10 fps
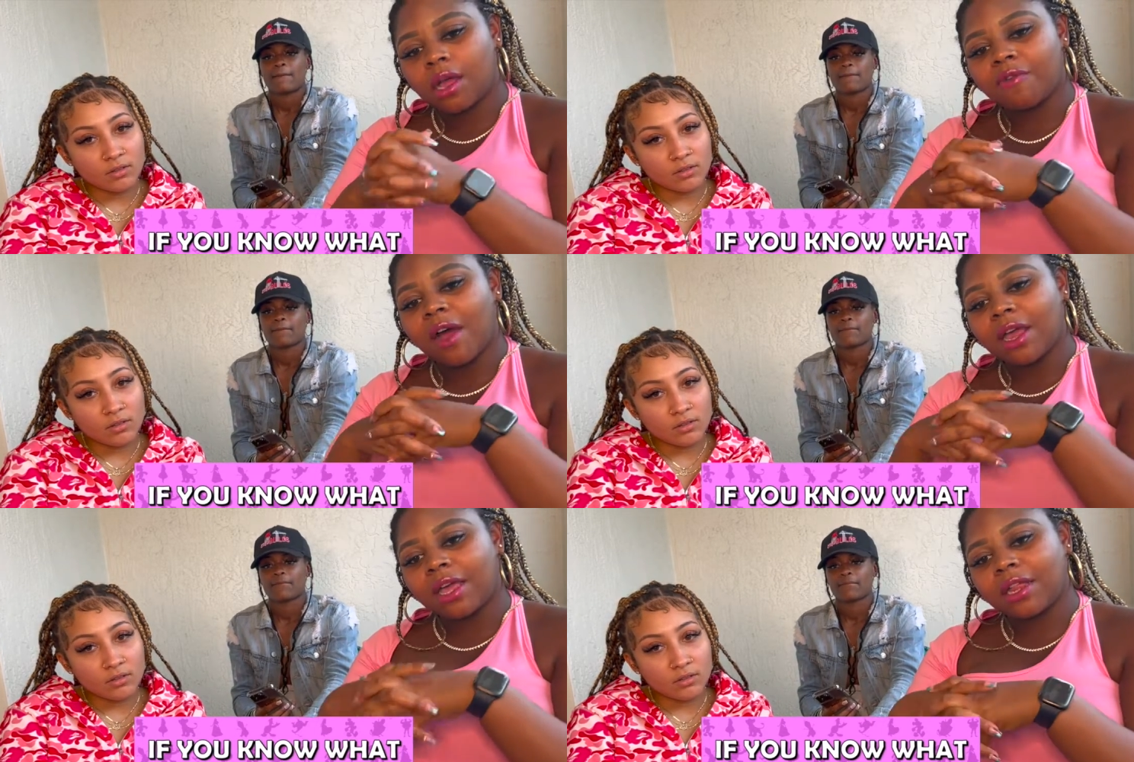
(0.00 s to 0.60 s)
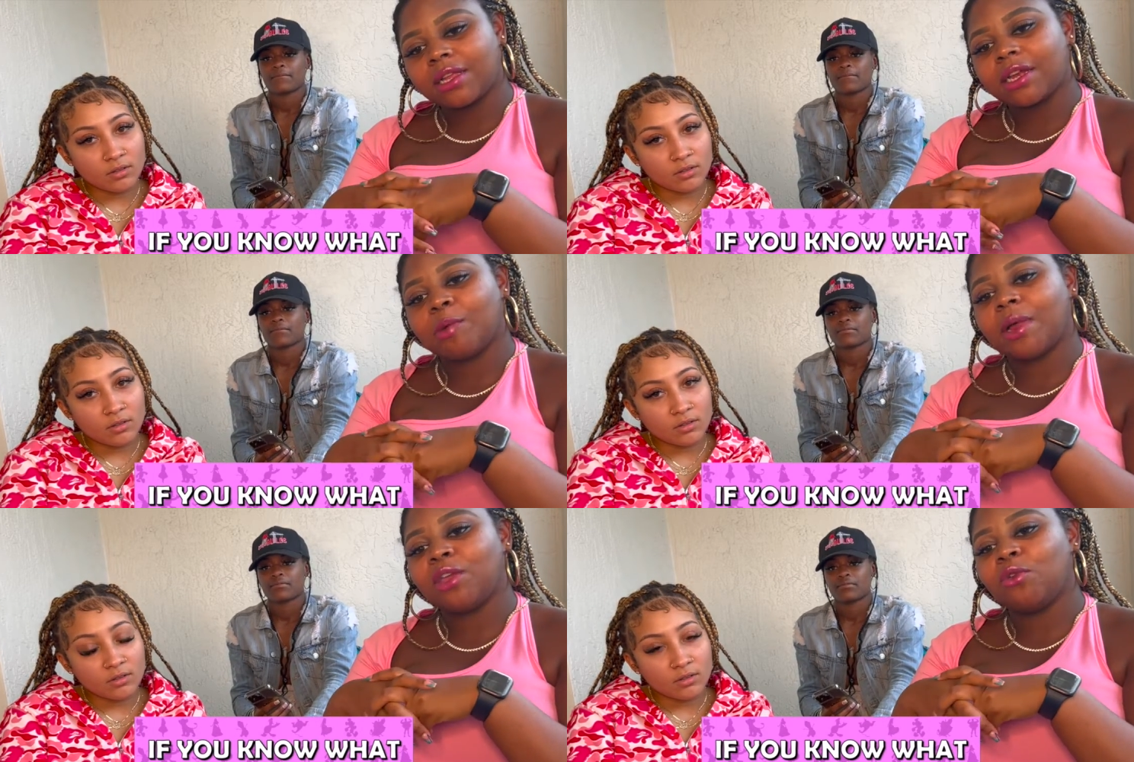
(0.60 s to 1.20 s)
Speaker 1: if I get this,
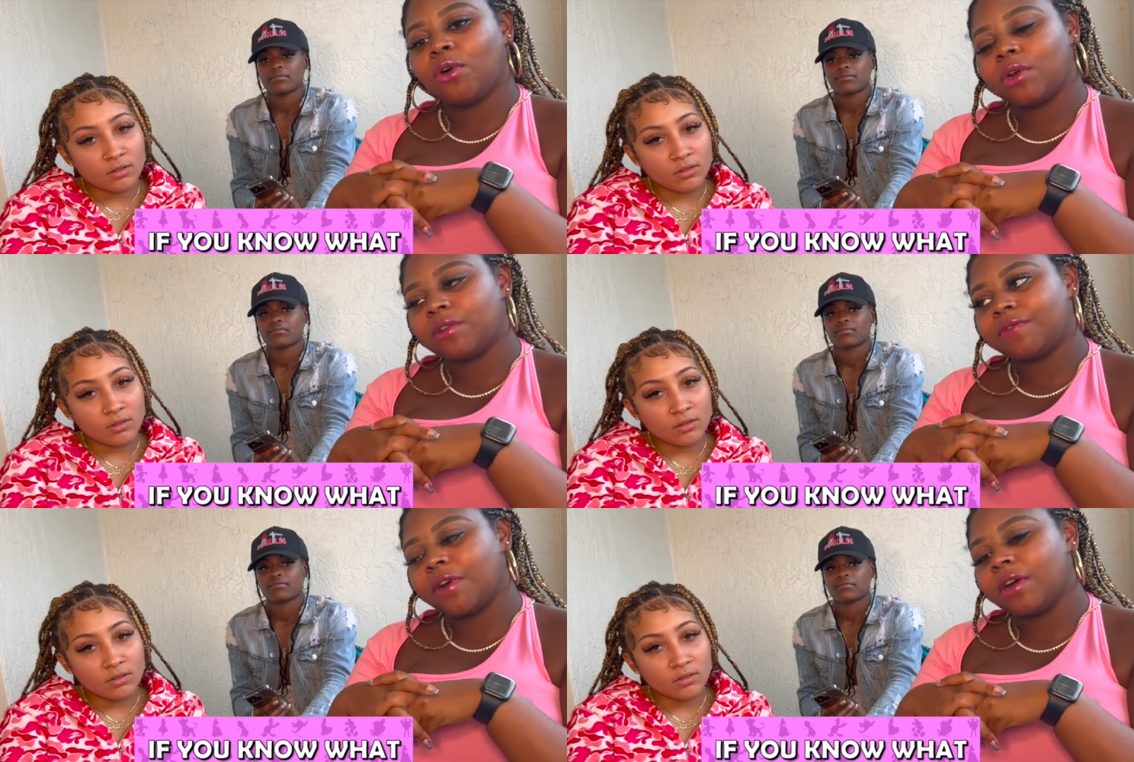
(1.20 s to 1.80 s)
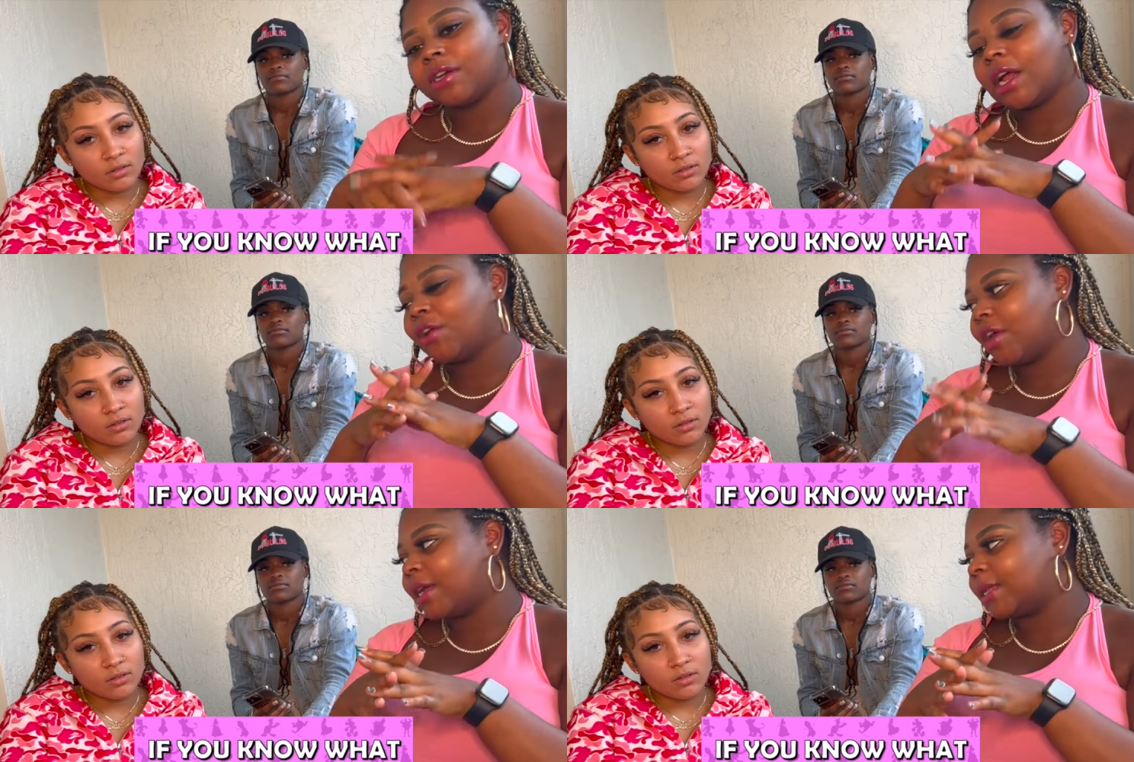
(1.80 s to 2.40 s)
I'm like, you old as fuck, because I
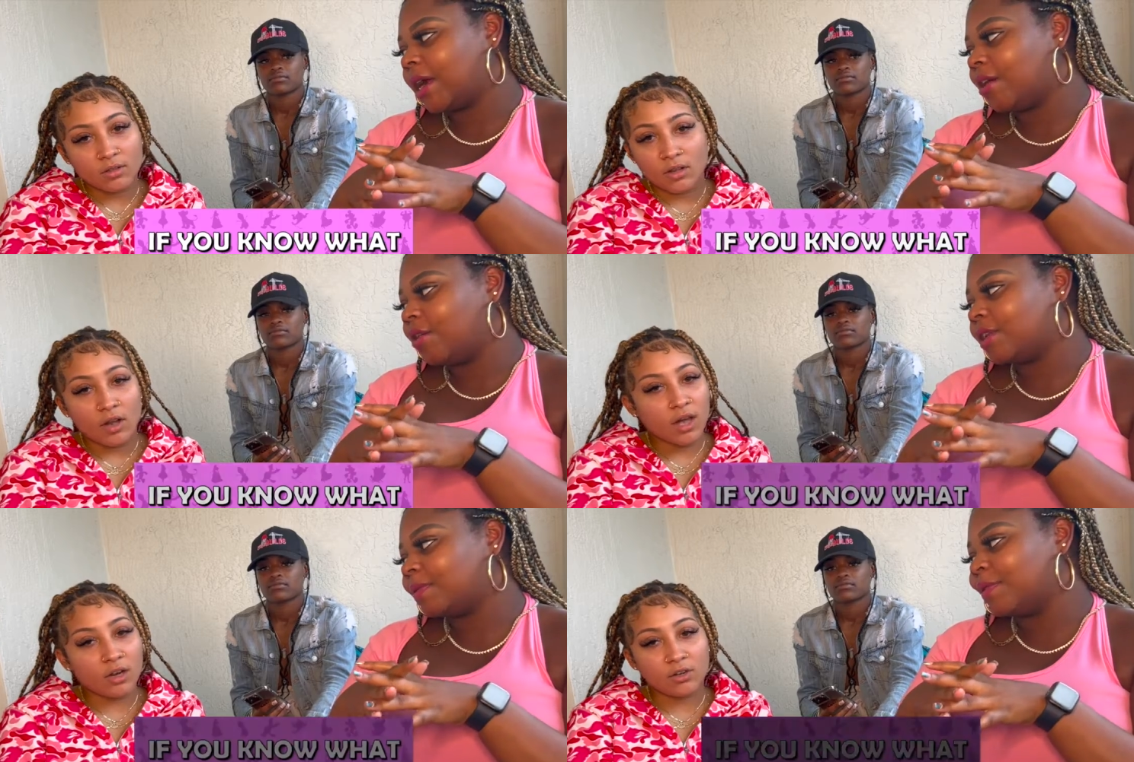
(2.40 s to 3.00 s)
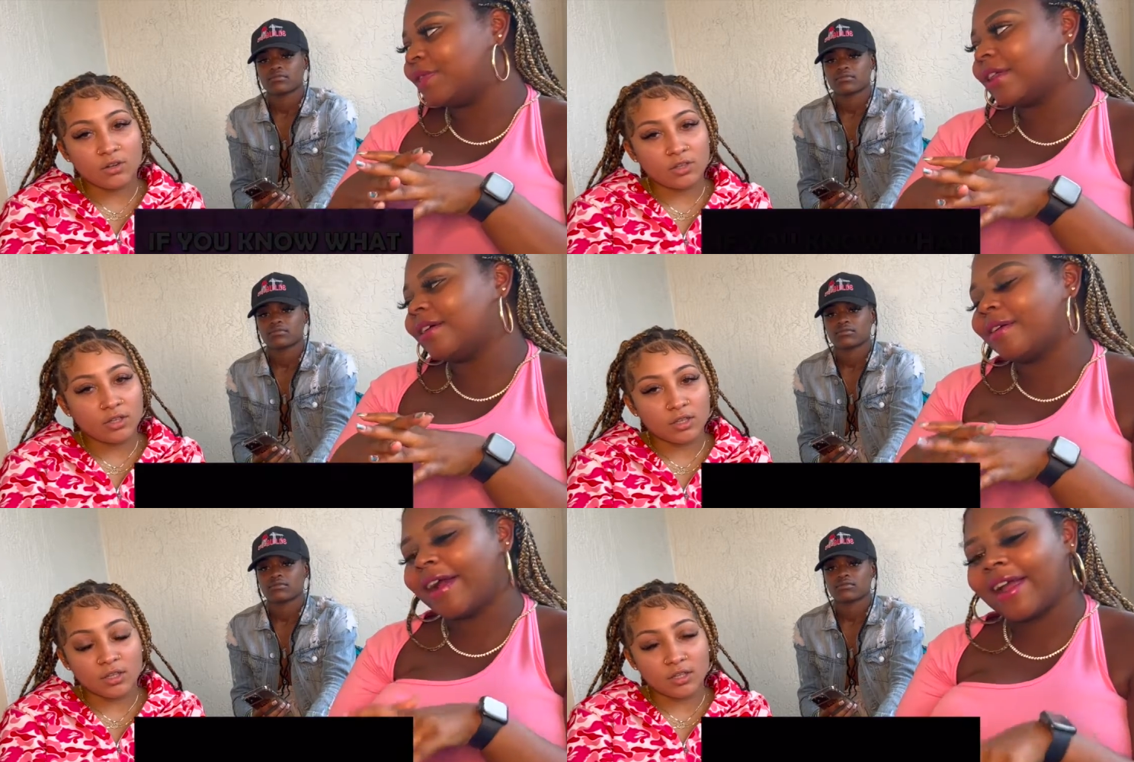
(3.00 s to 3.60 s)
know y'all see how old
Speaker 2: this movie
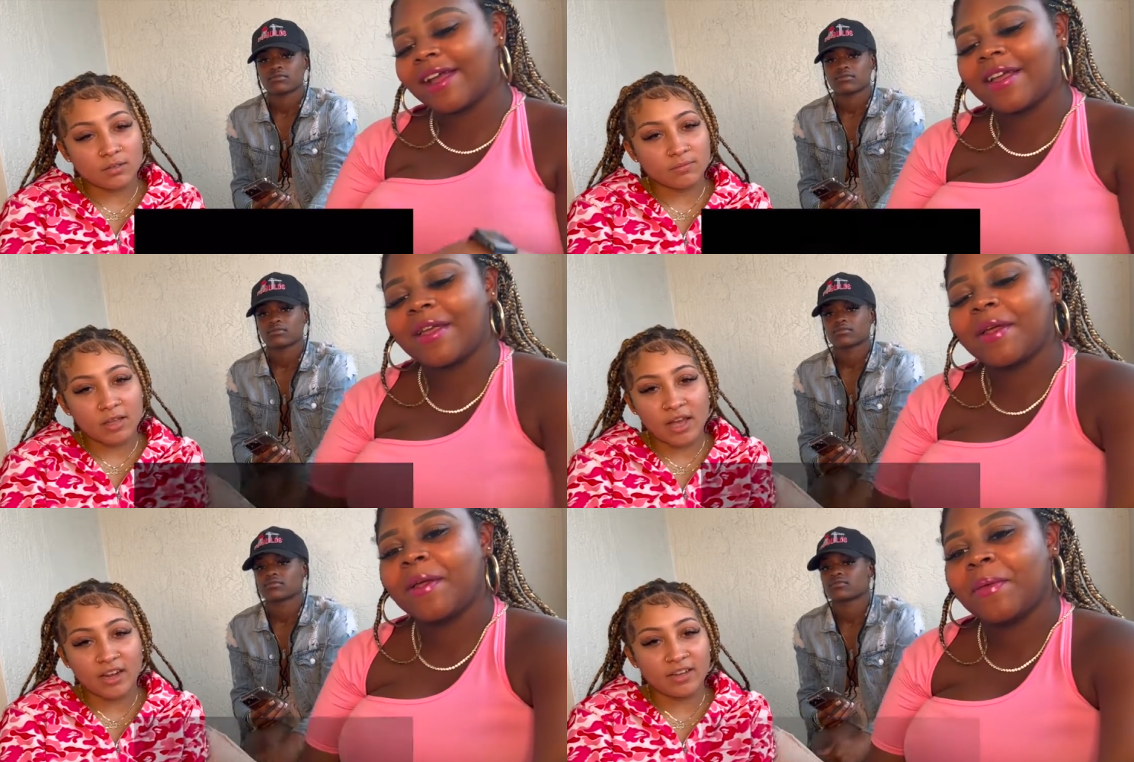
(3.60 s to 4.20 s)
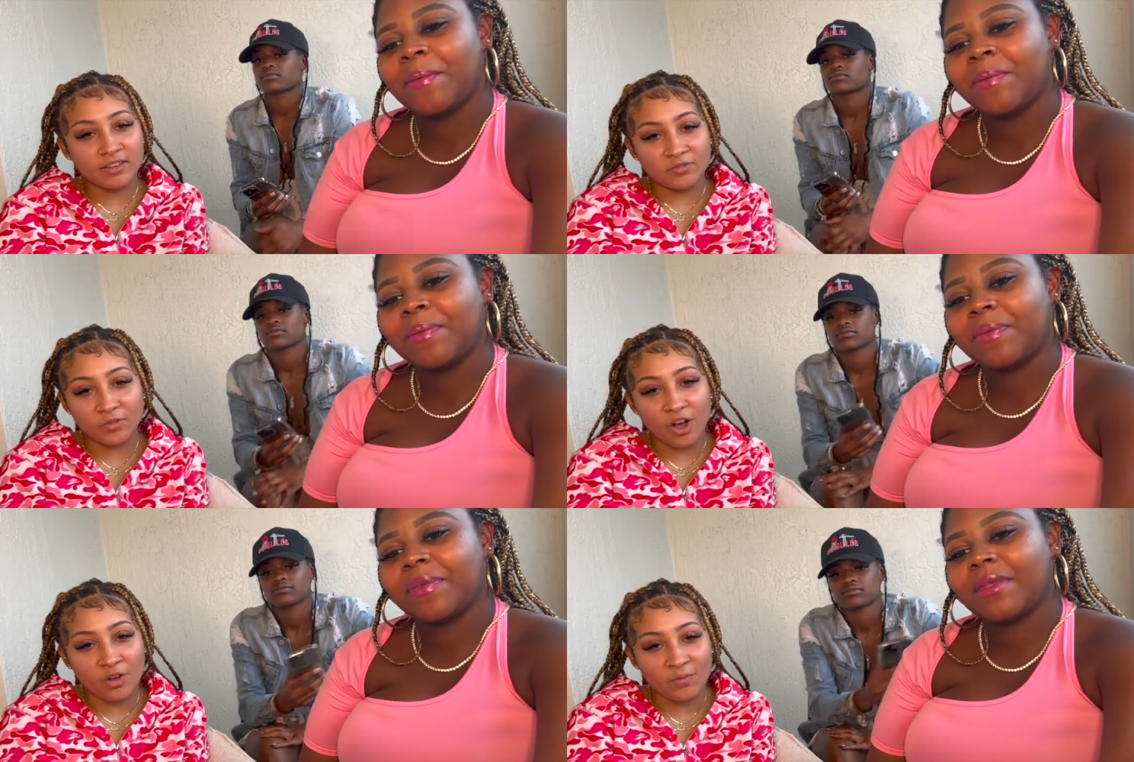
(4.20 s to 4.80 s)
is, right?
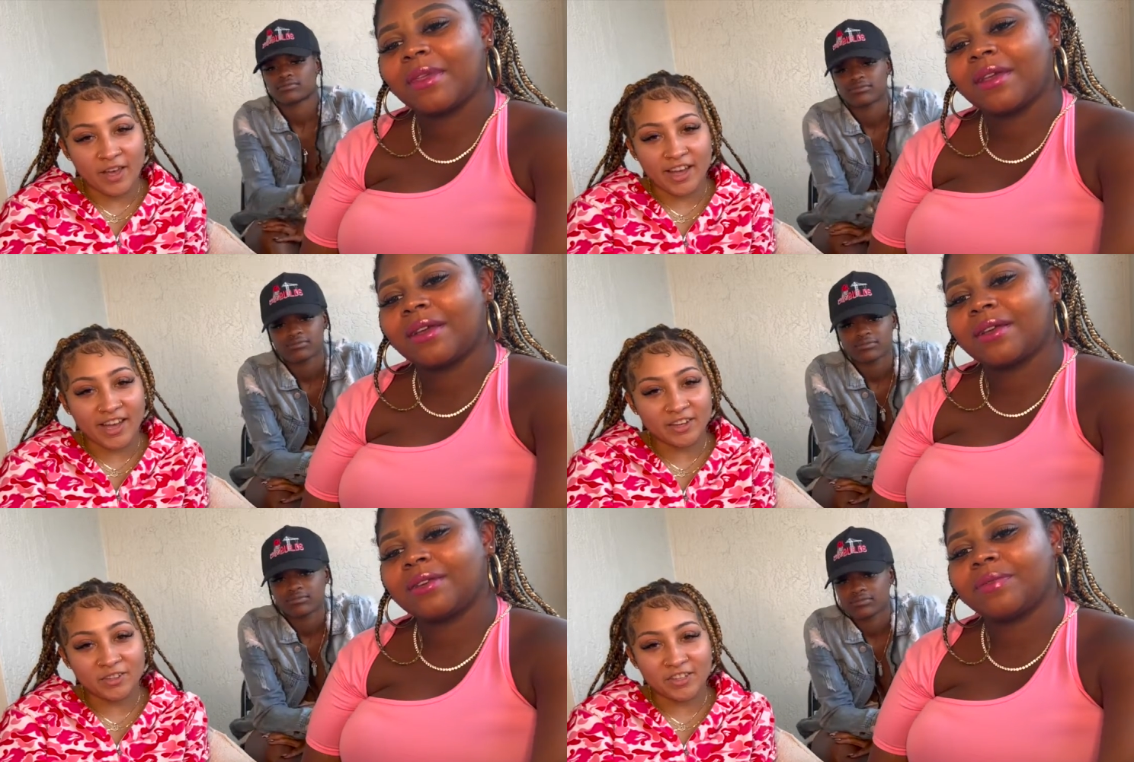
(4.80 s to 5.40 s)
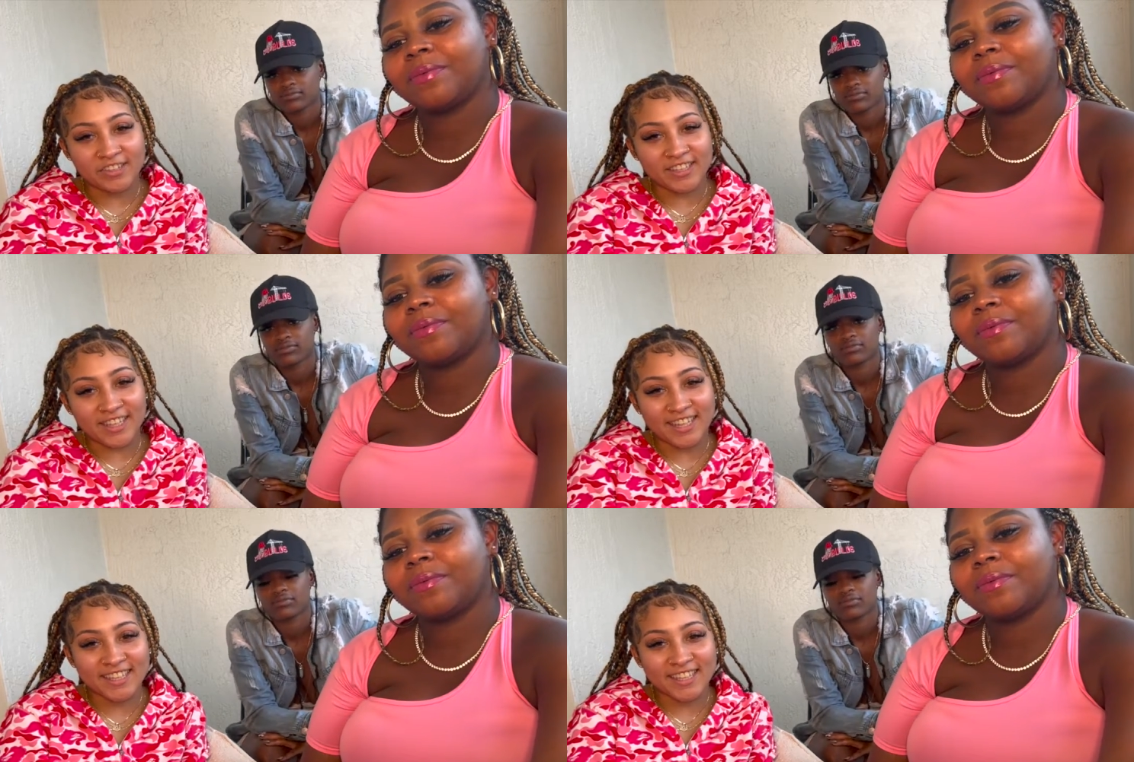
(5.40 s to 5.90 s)
All of that, I don't know this.